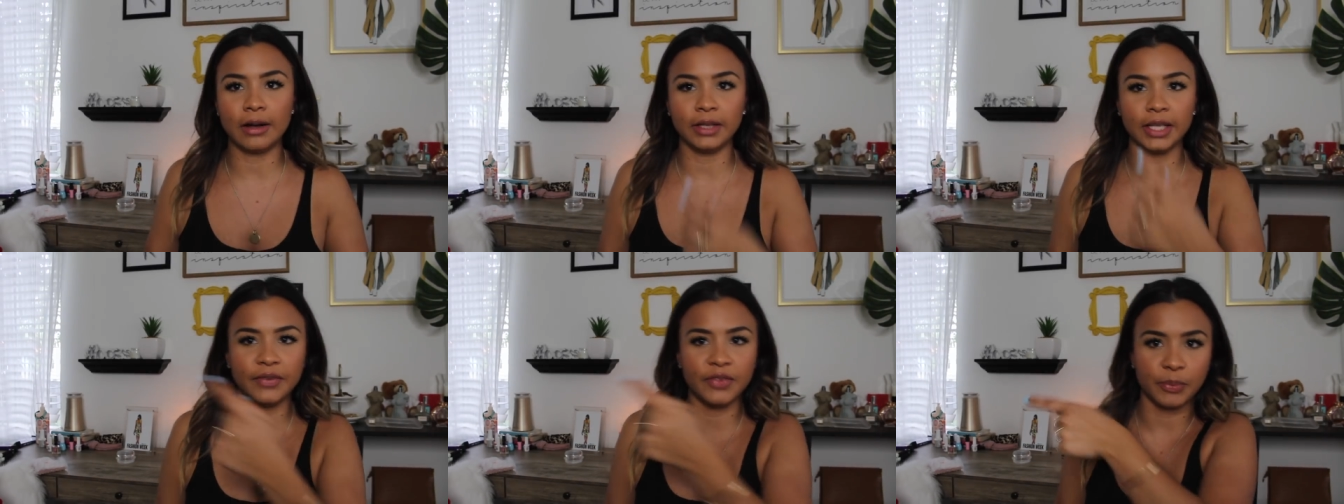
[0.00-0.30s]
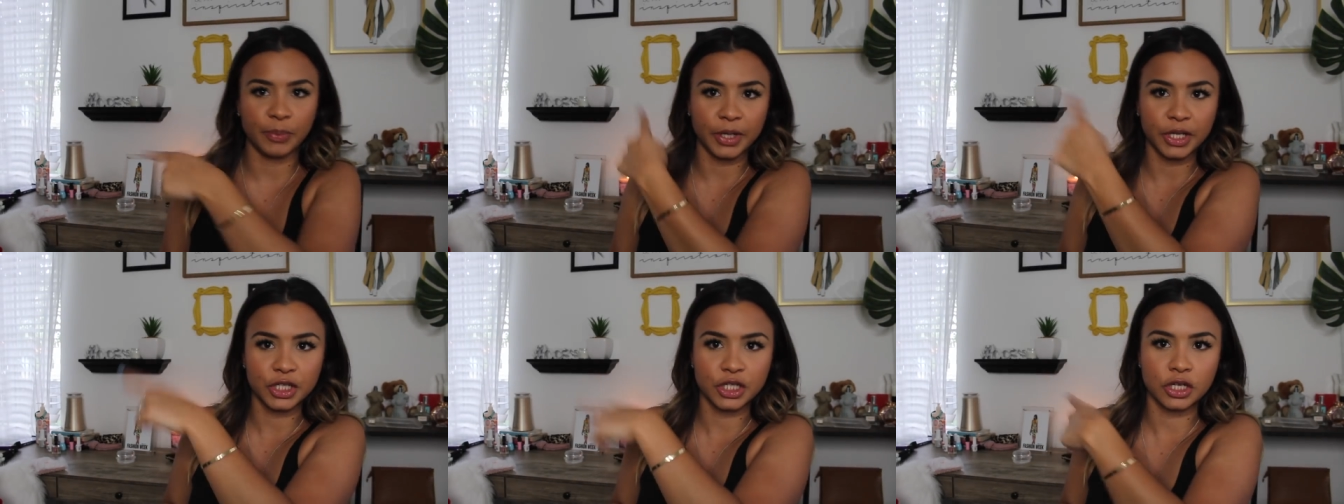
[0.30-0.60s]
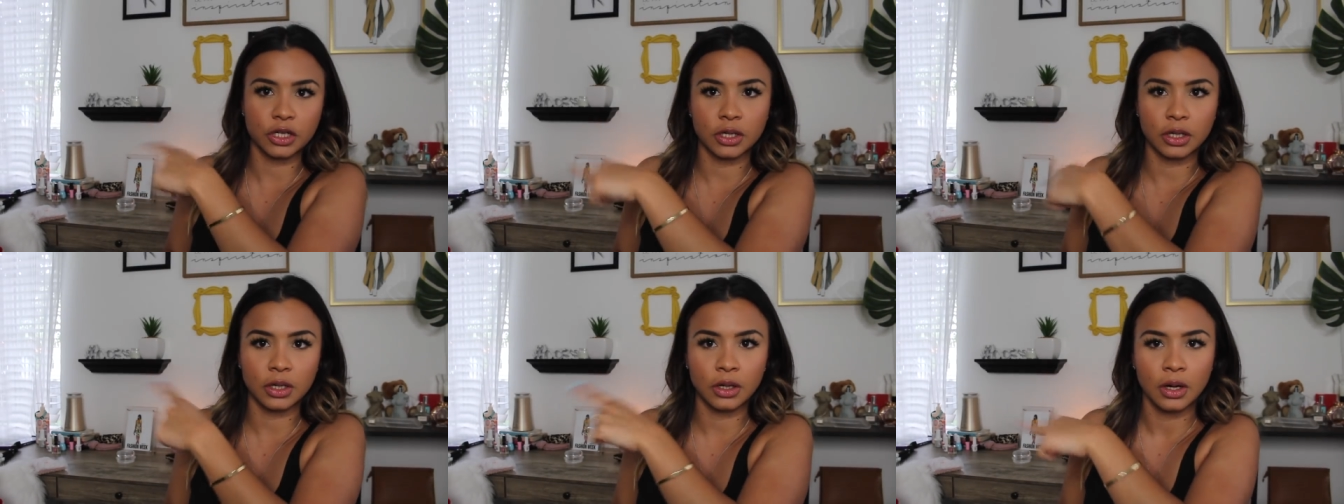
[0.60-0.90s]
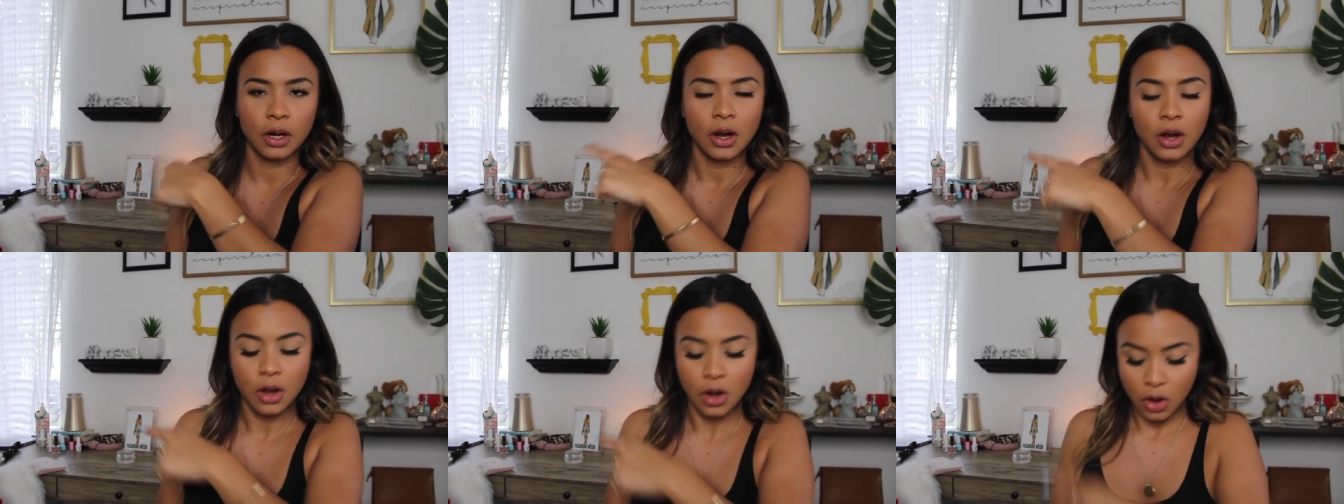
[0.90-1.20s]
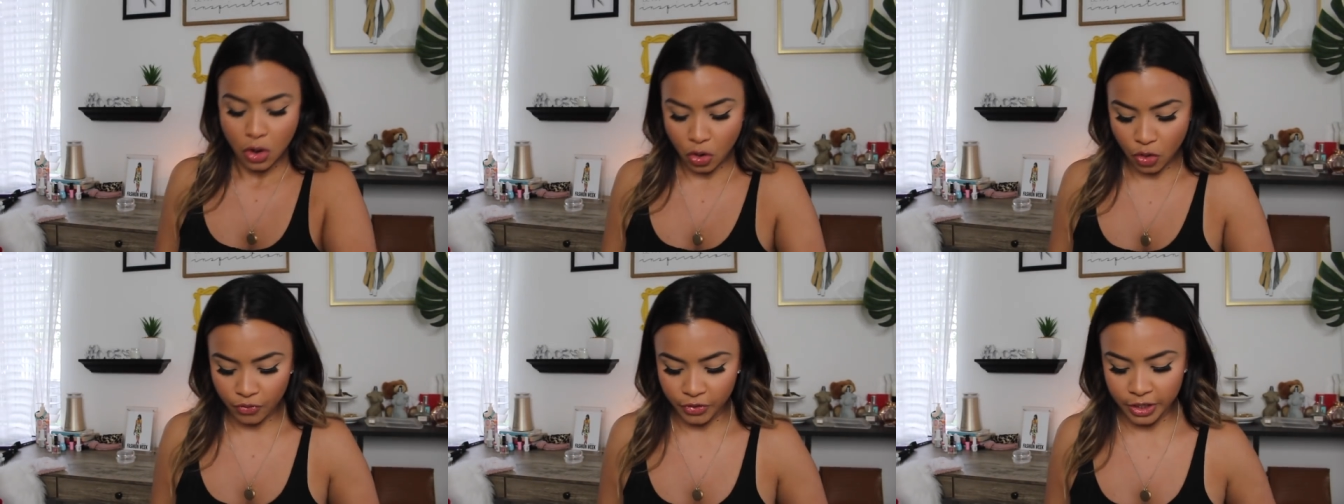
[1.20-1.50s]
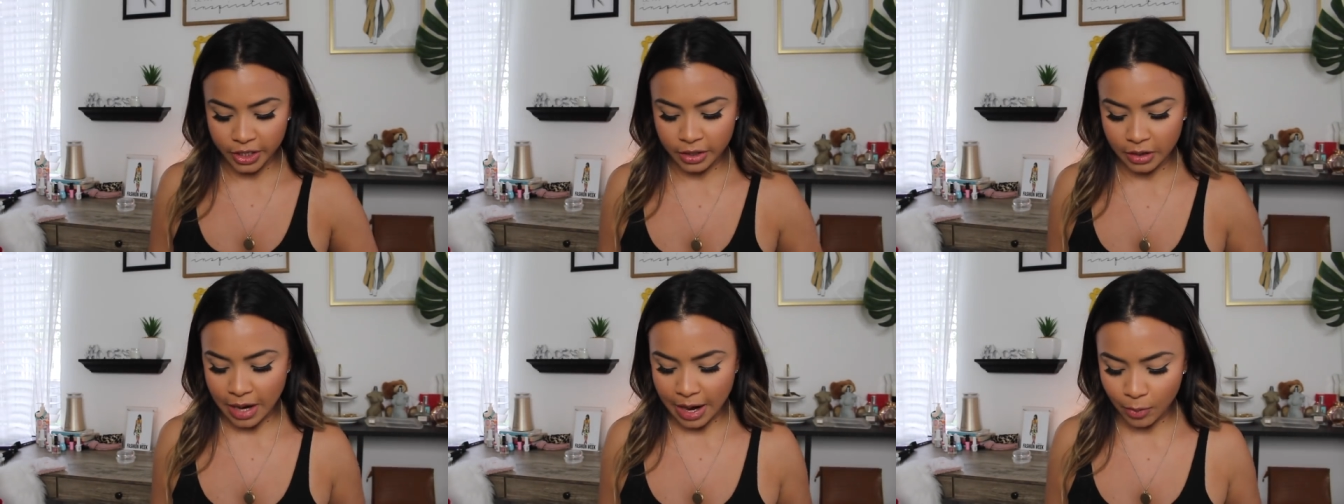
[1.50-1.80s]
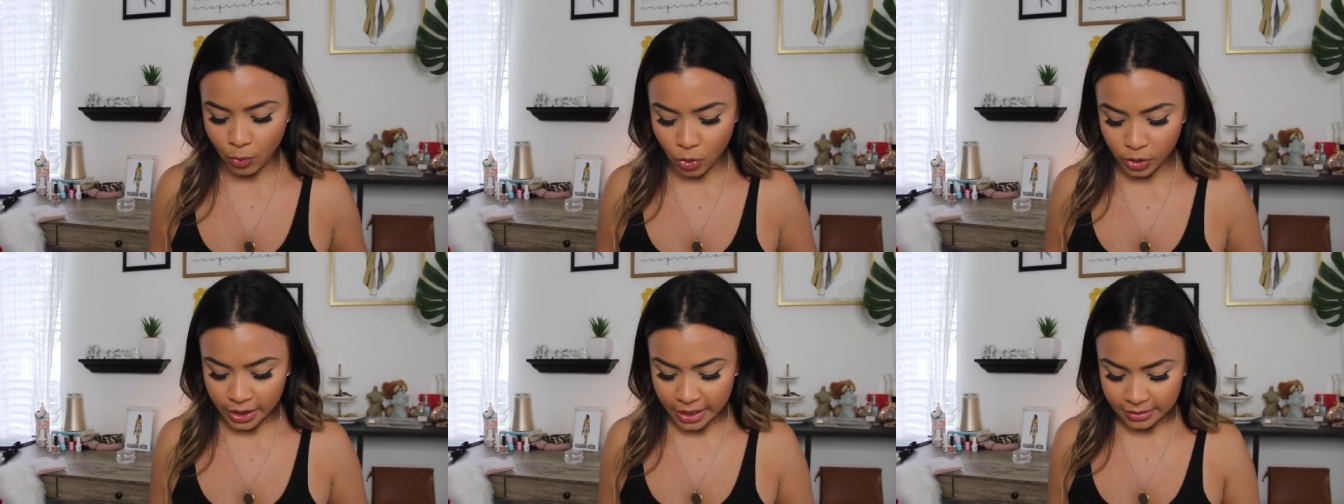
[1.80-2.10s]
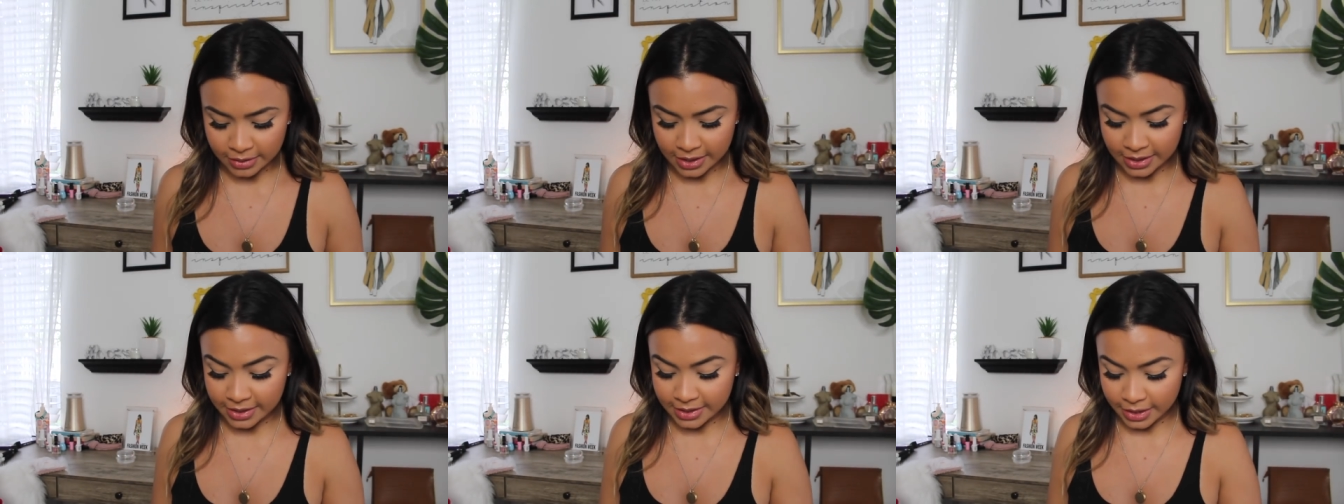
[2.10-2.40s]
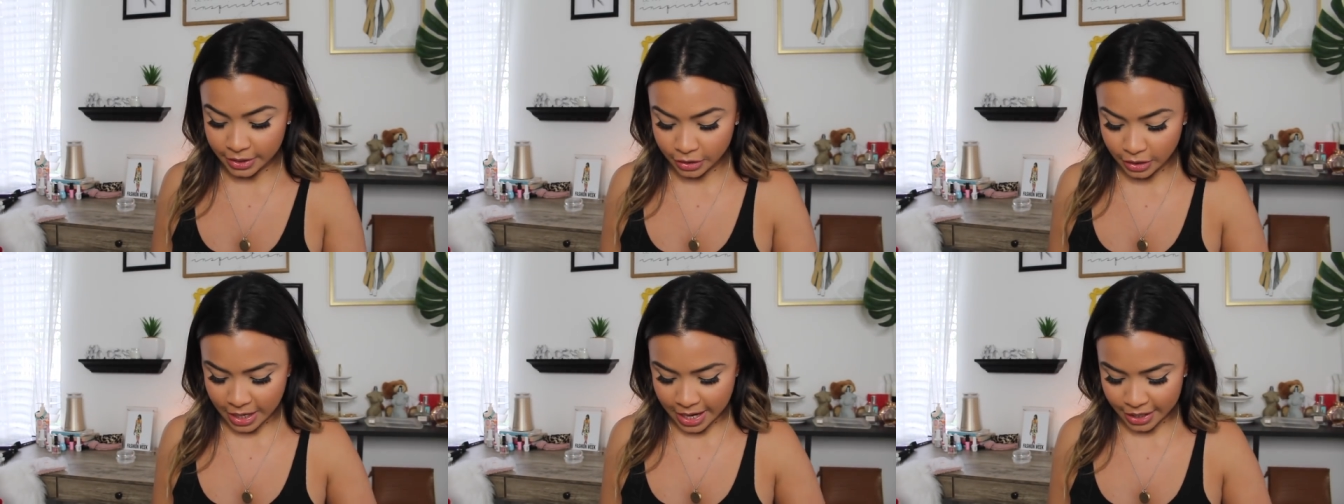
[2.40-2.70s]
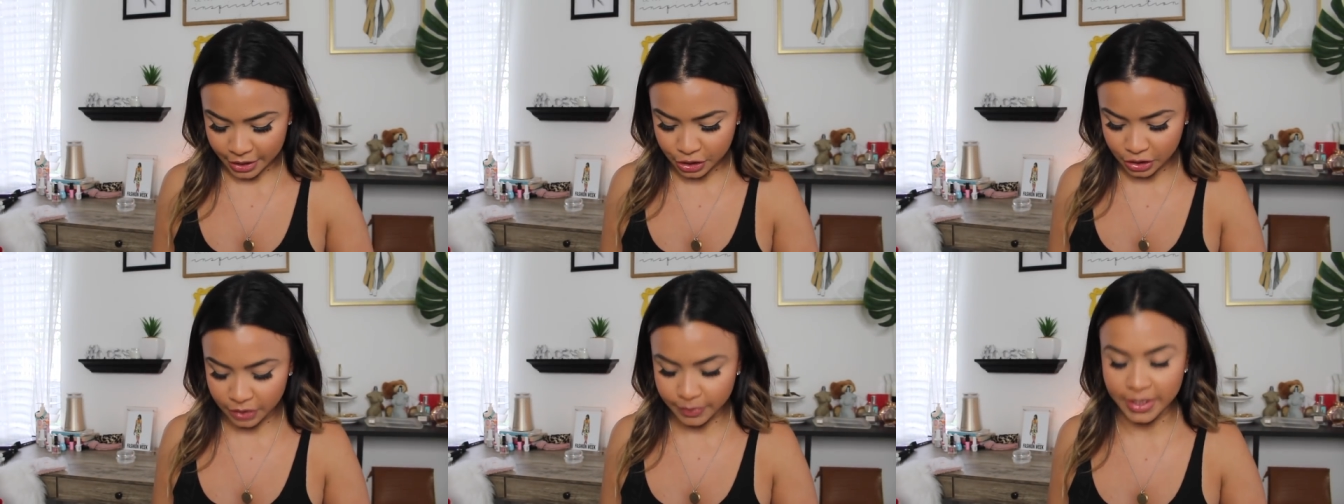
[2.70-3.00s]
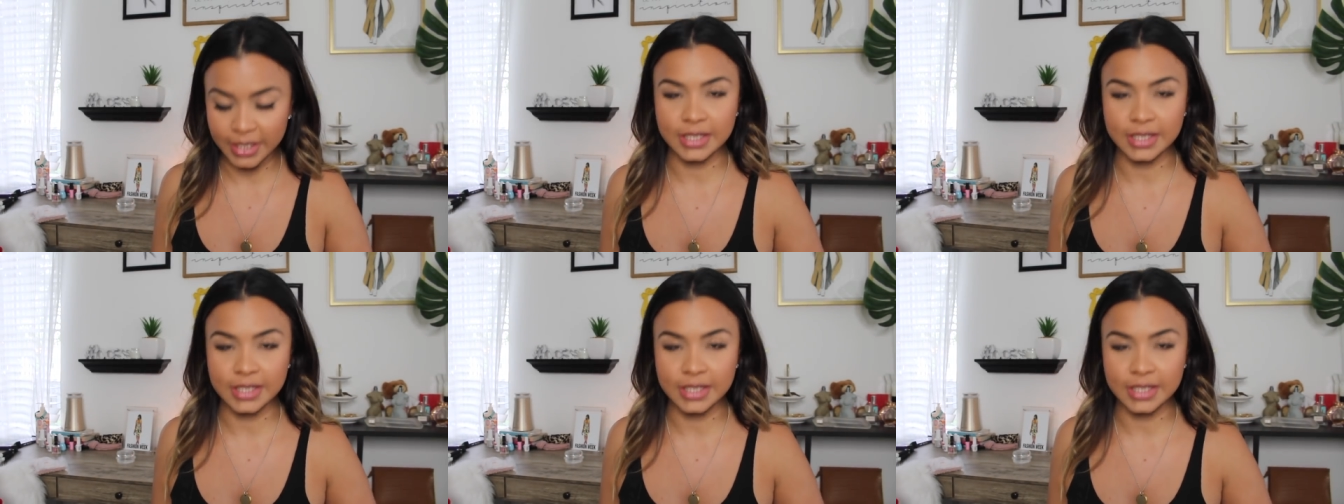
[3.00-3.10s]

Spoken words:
I'll leave a picture over here. I wore it out to dinner, actually.